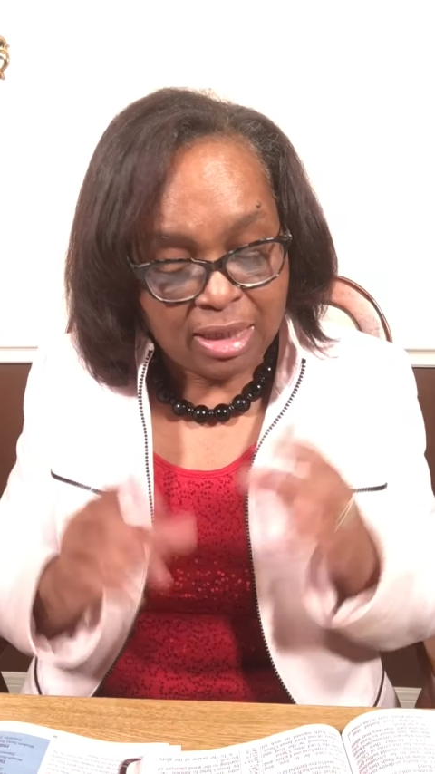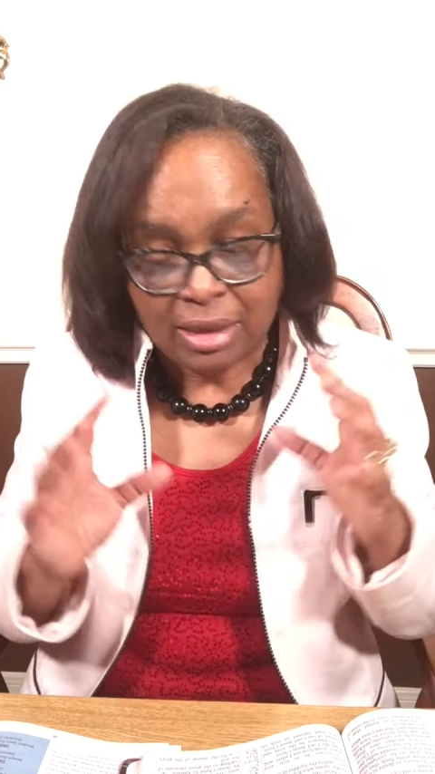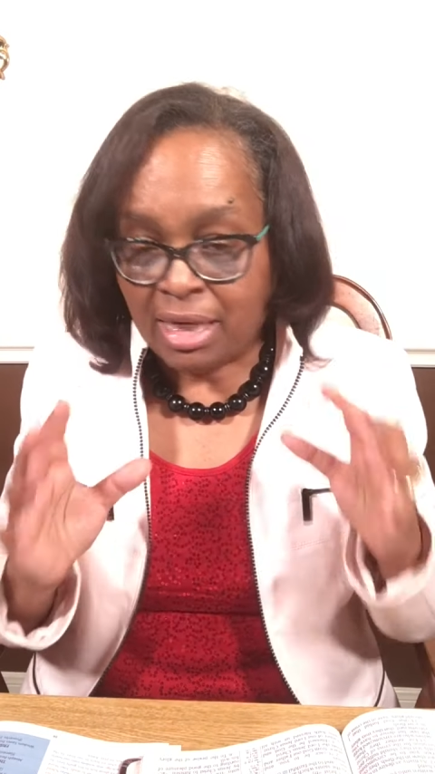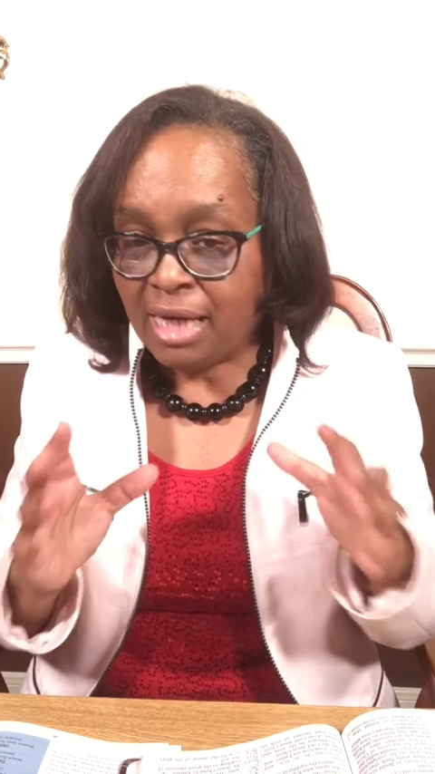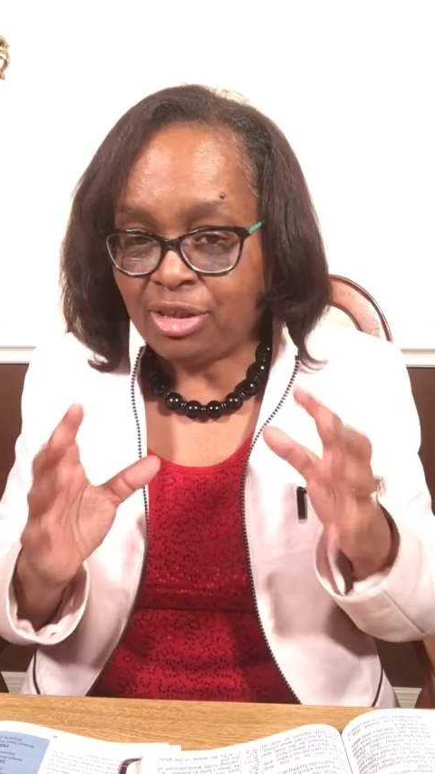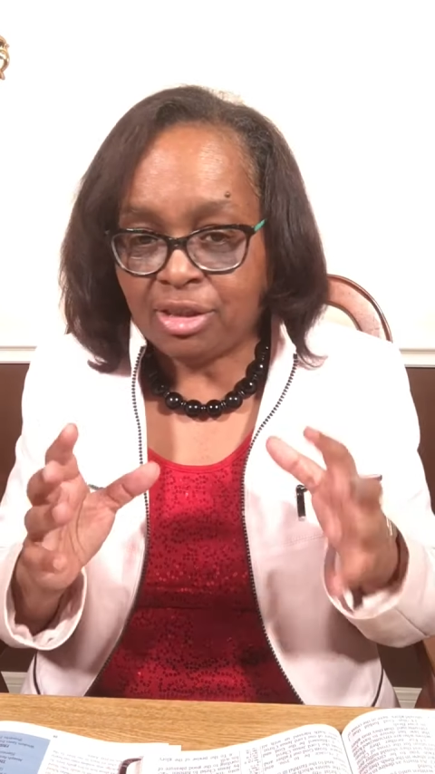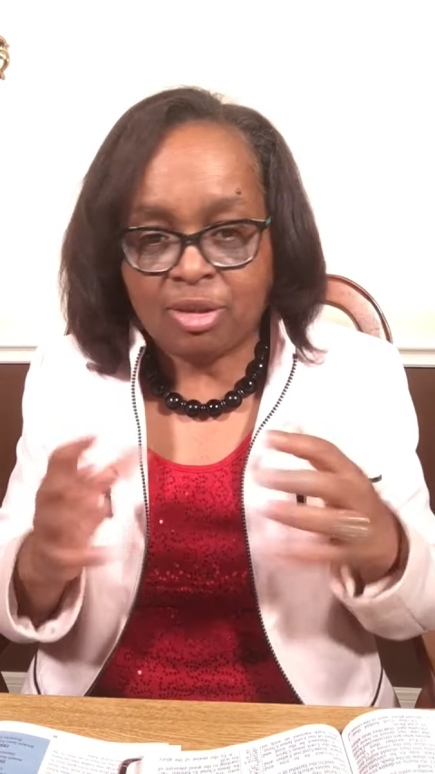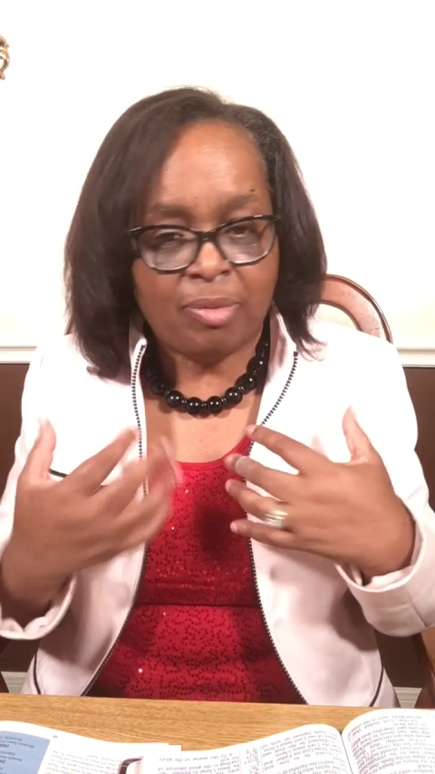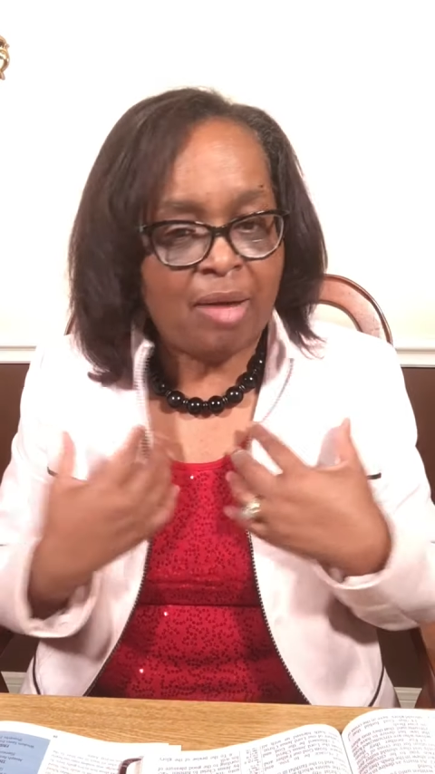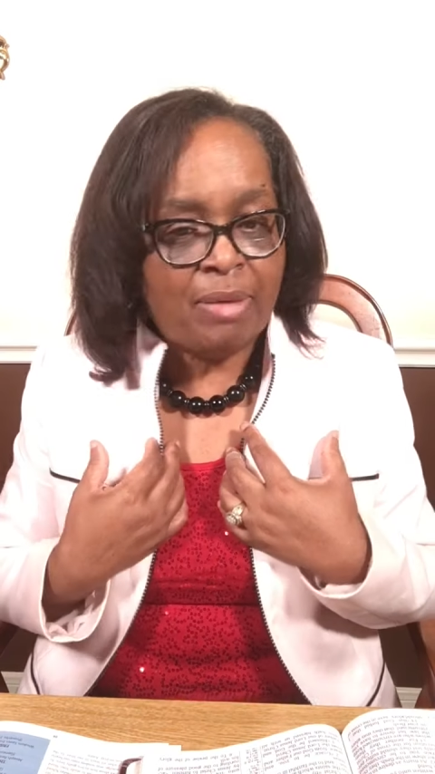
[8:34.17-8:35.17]
not just
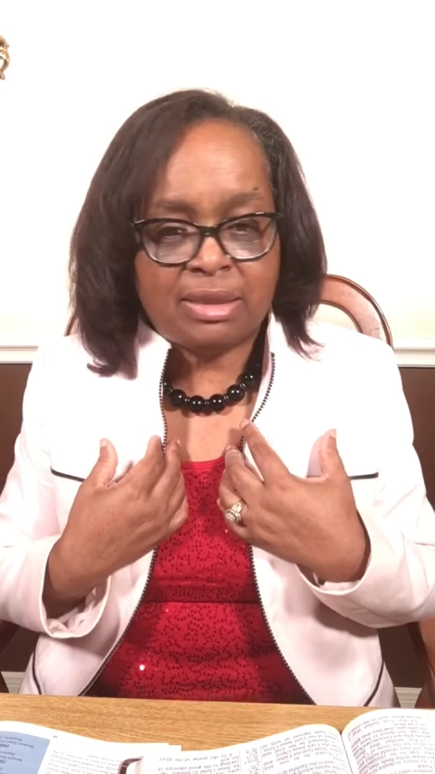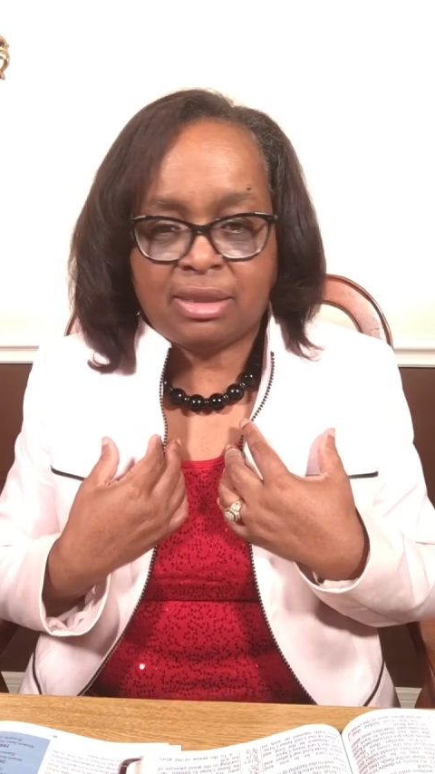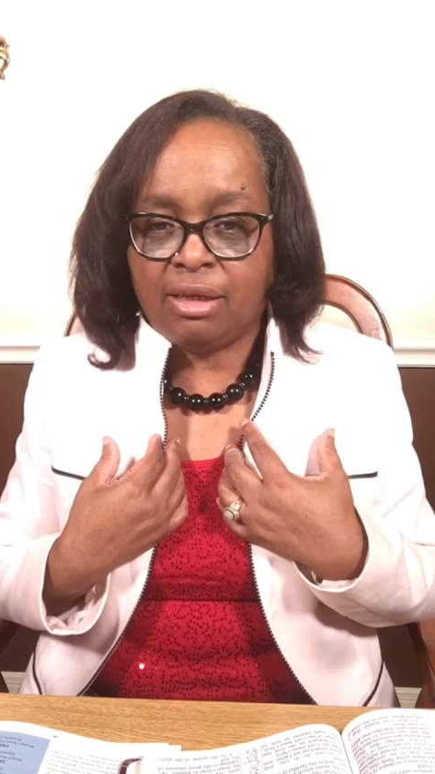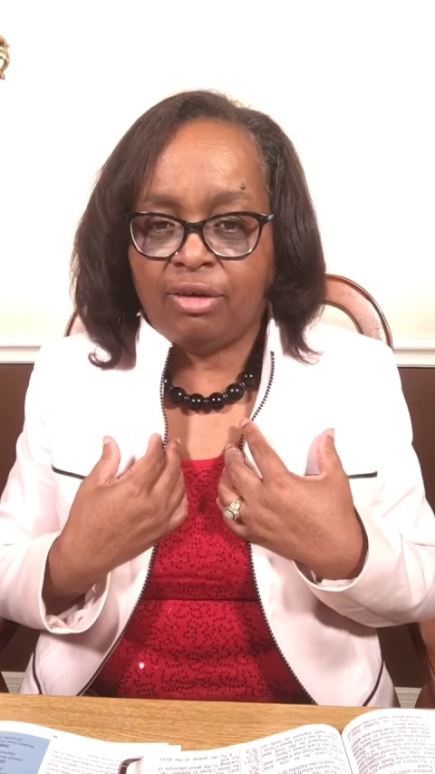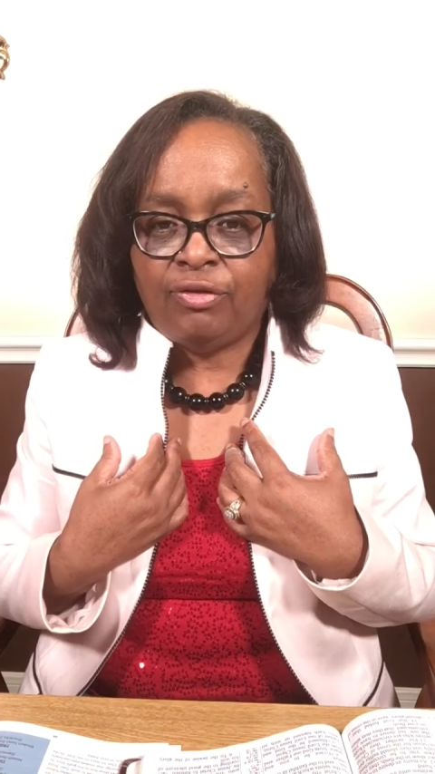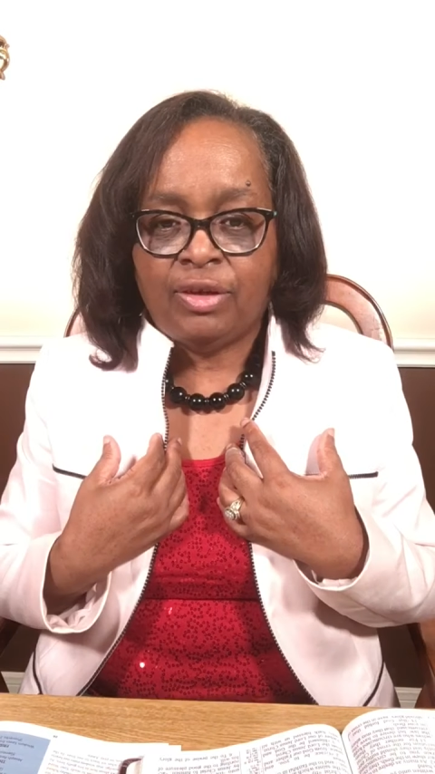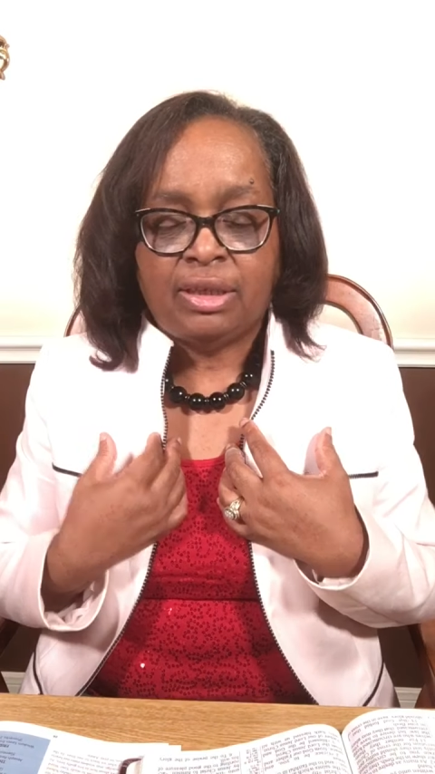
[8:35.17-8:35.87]
about myself.